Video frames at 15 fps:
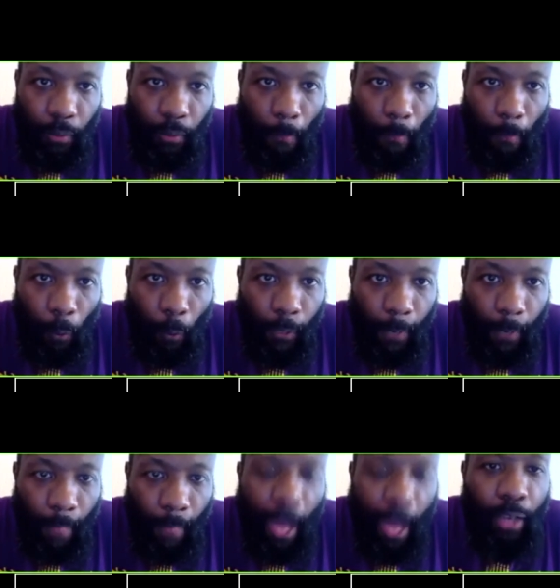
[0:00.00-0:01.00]
Okay?
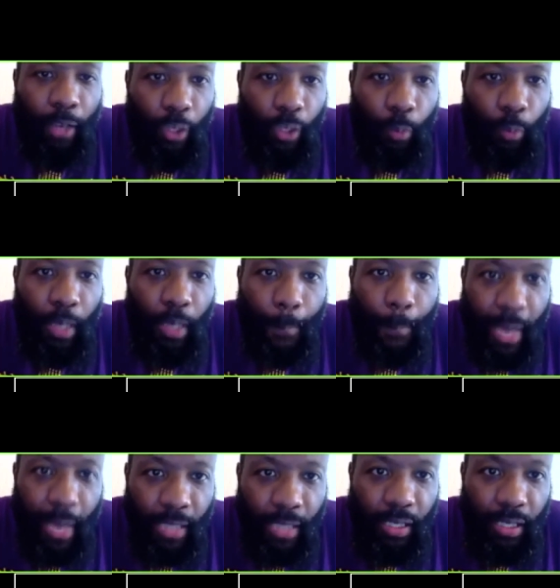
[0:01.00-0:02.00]
How can you be a
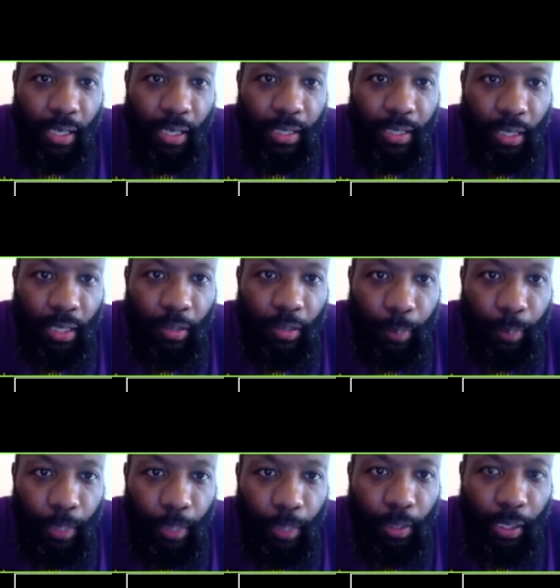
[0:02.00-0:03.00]
pastor and tell the
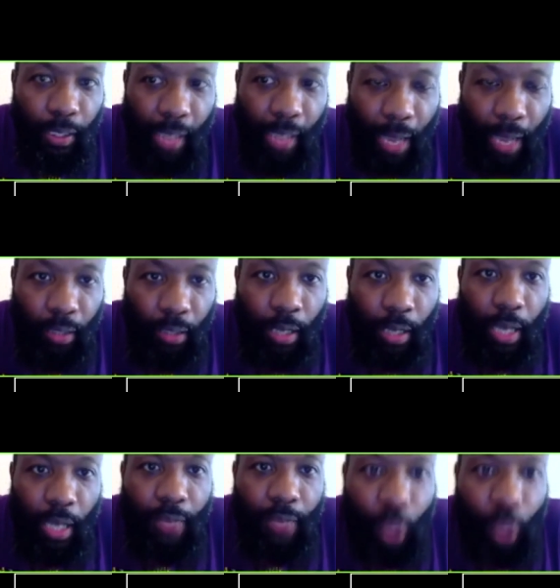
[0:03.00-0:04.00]
people in Ghana,
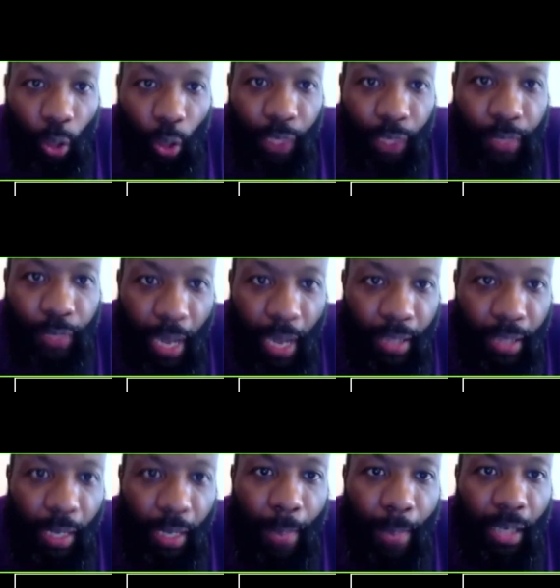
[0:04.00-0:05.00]
if you don't give tithing,
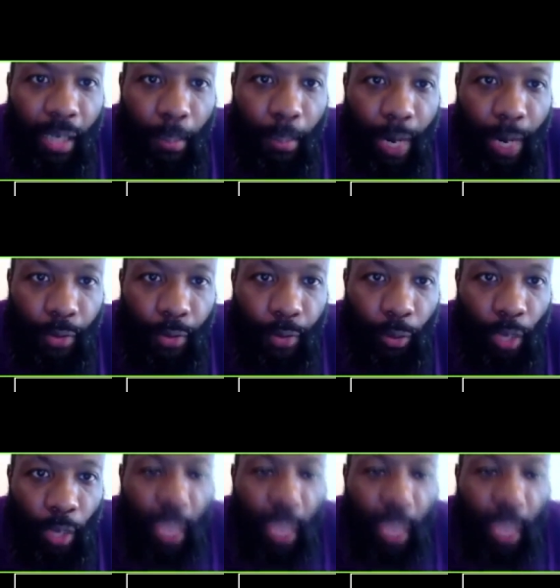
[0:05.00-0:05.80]
I'm not going to bury you?